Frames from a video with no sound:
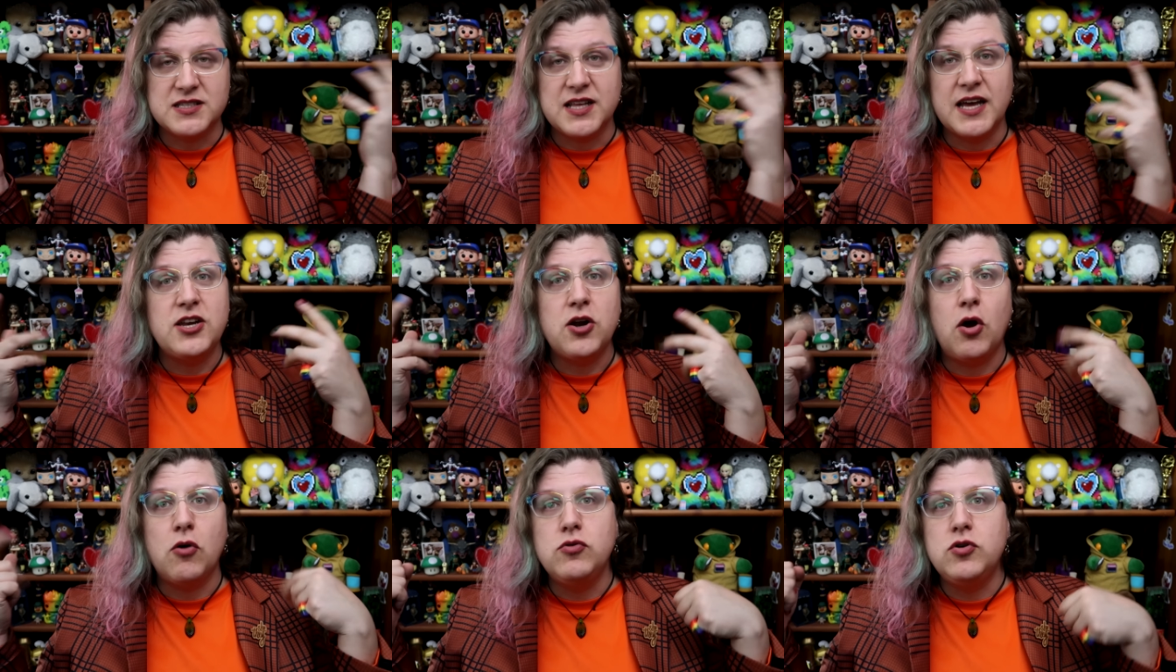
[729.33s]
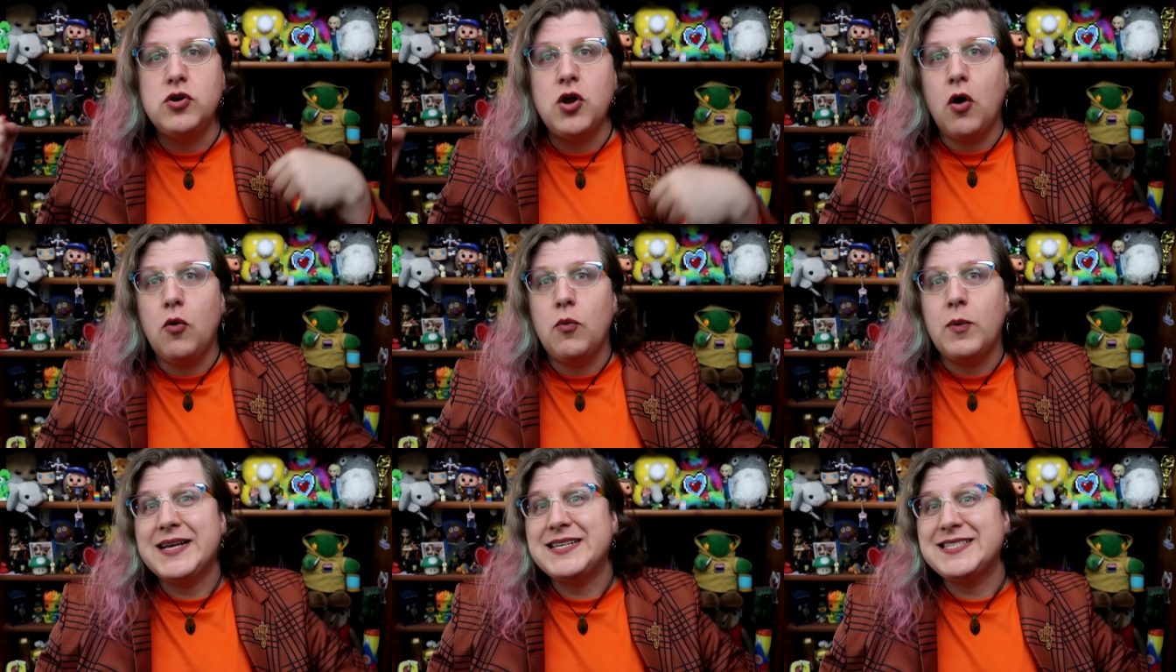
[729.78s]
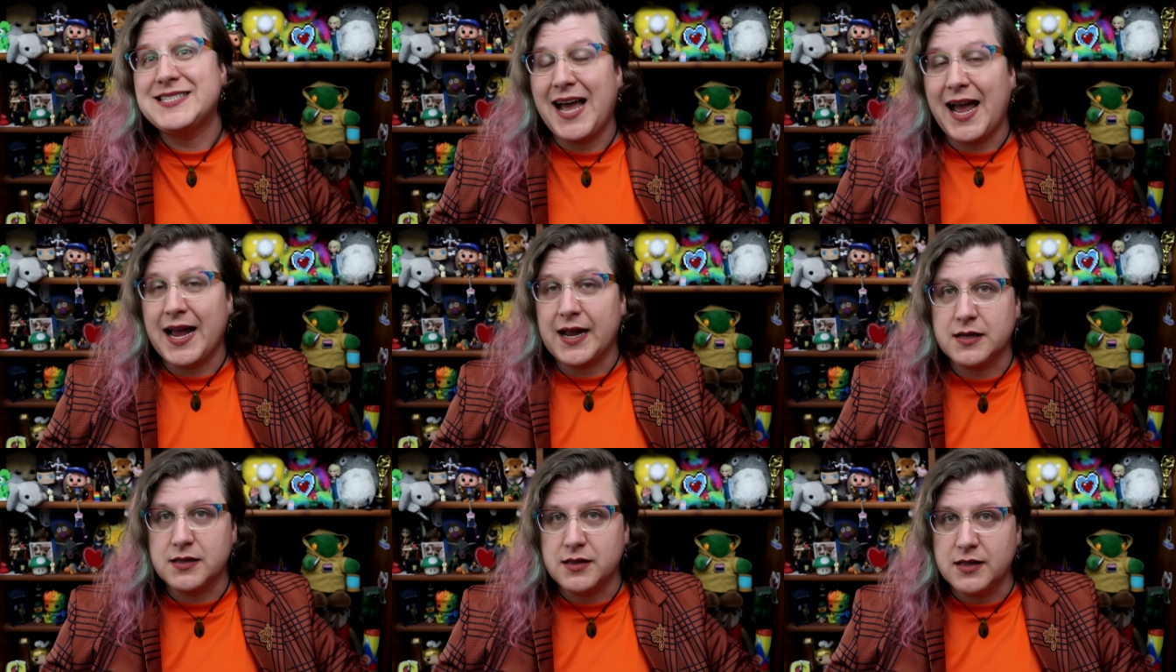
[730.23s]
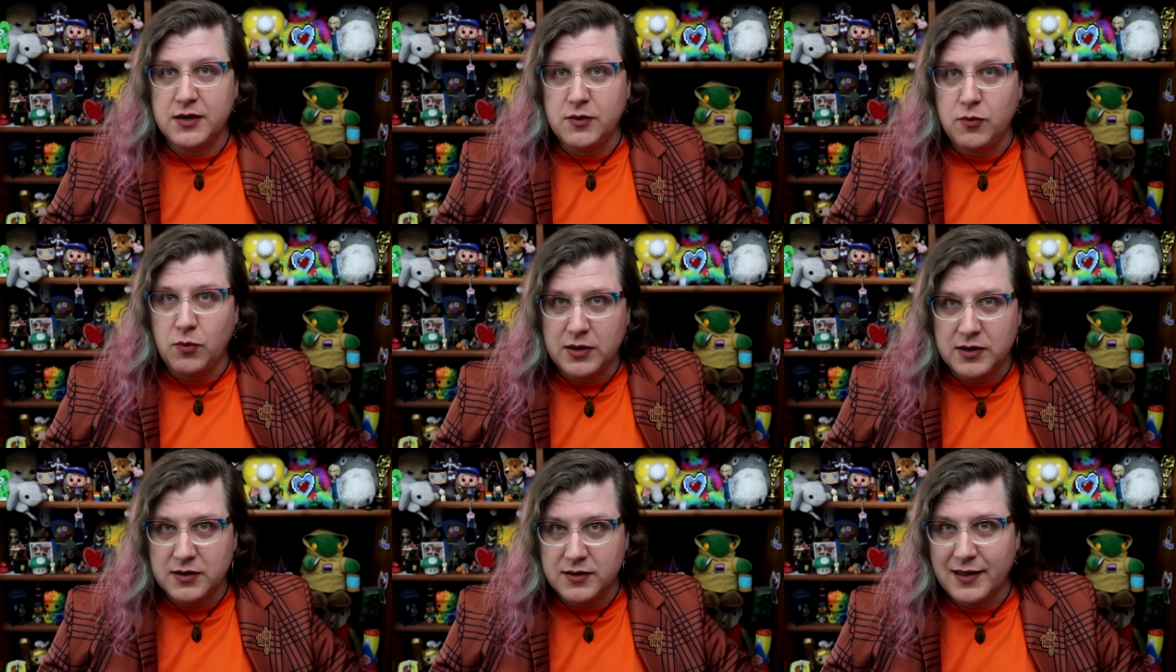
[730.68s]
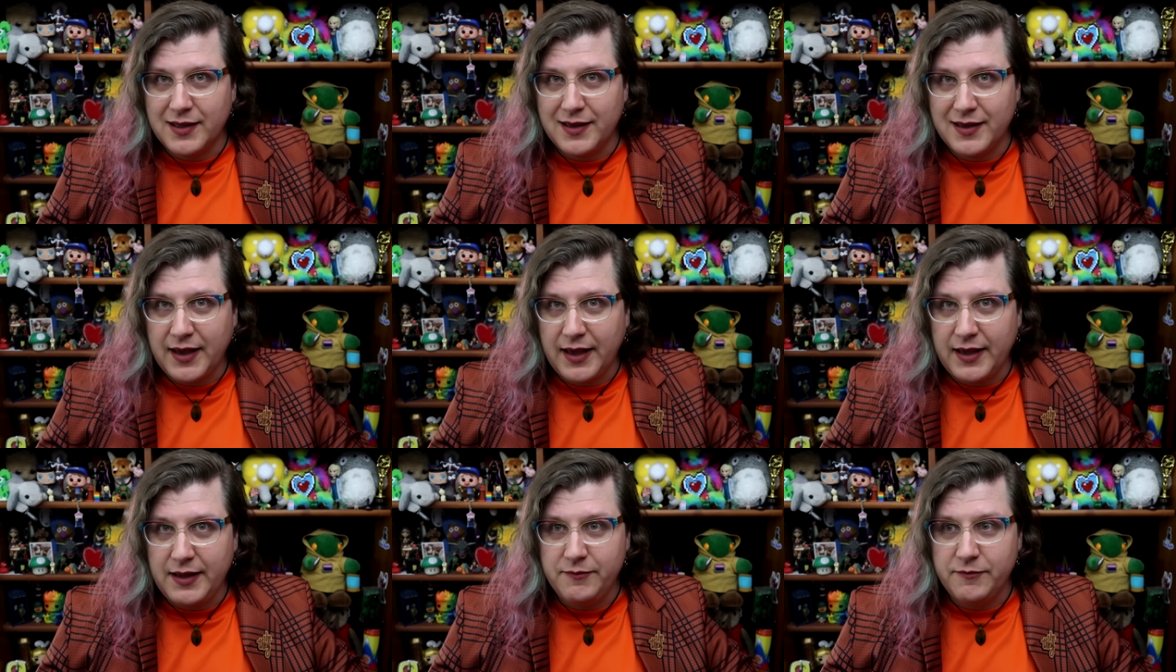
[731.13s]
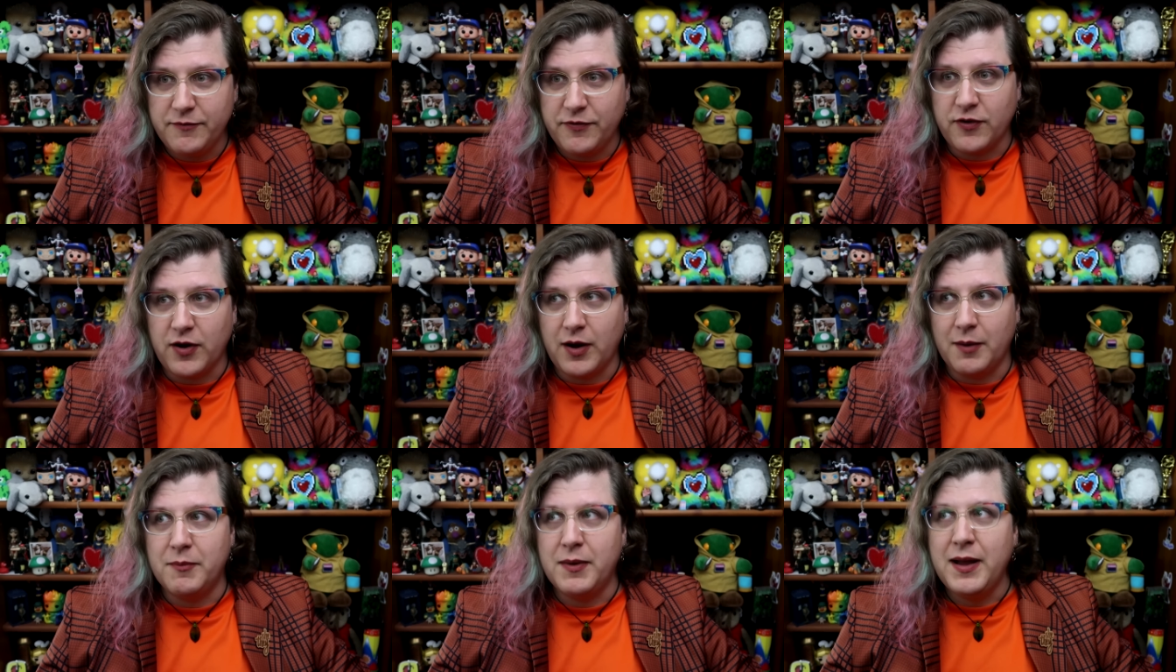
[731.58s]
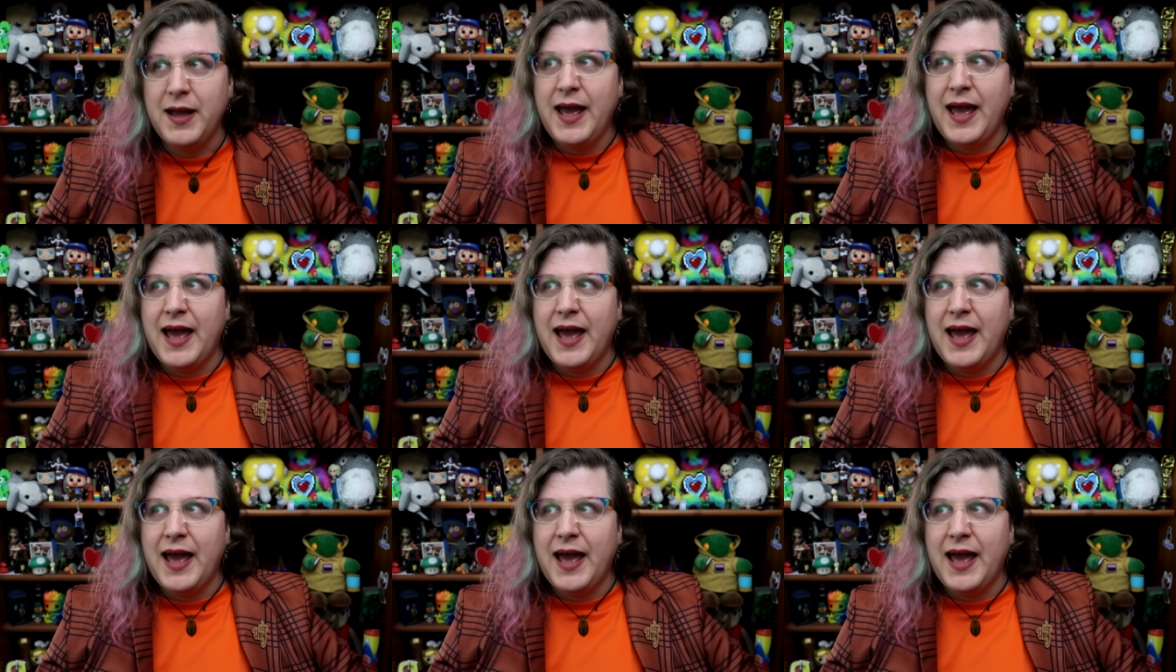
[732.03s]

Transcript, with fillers: They don't know exactly where they came from.